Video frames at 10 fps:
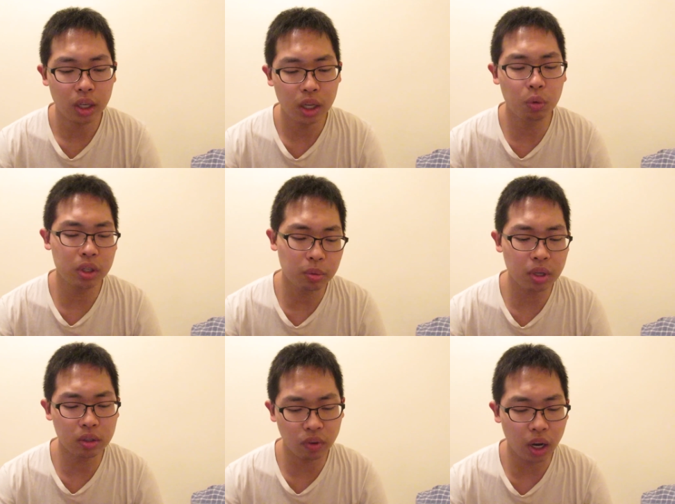he would
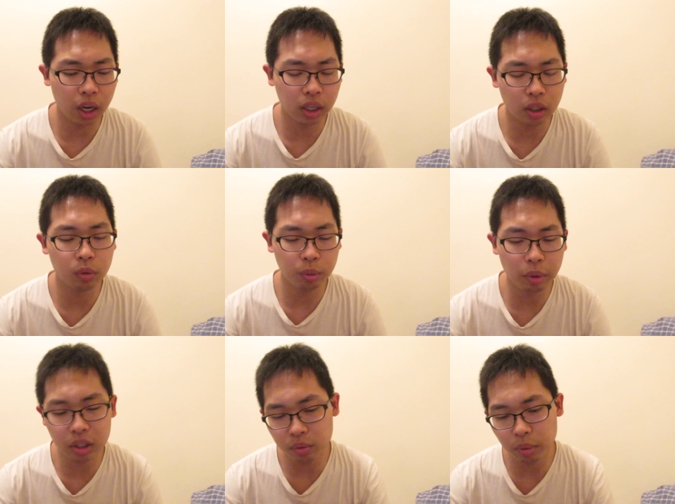sometimes fight I mean
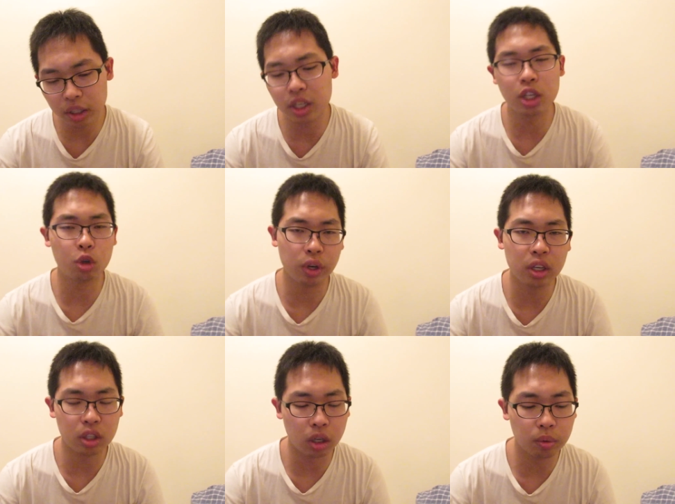might, might disagree
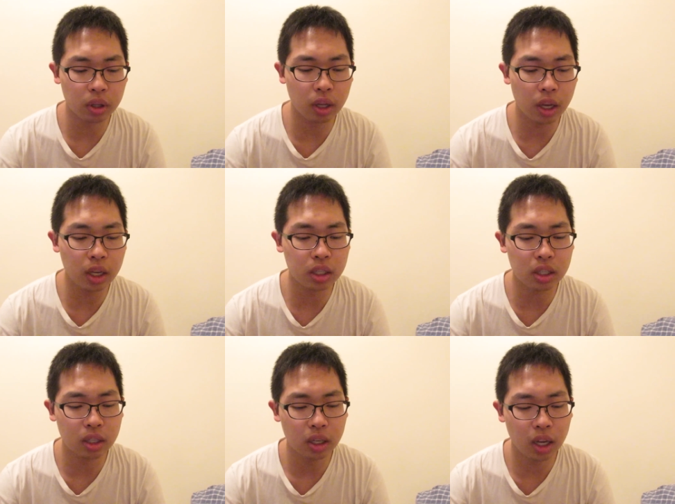in certain
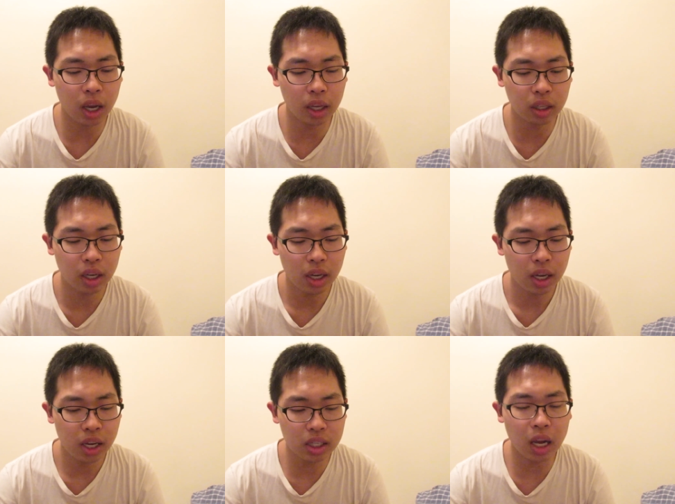things and
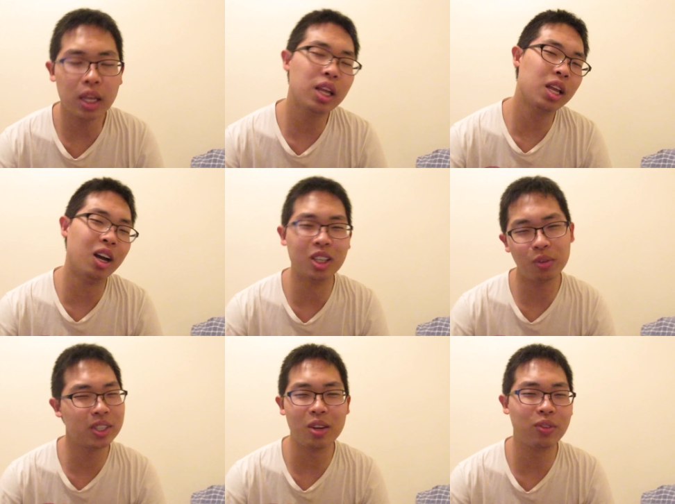he's not
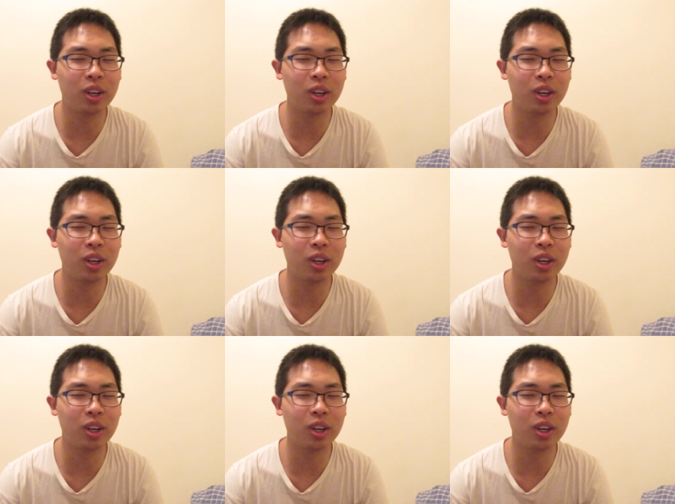100%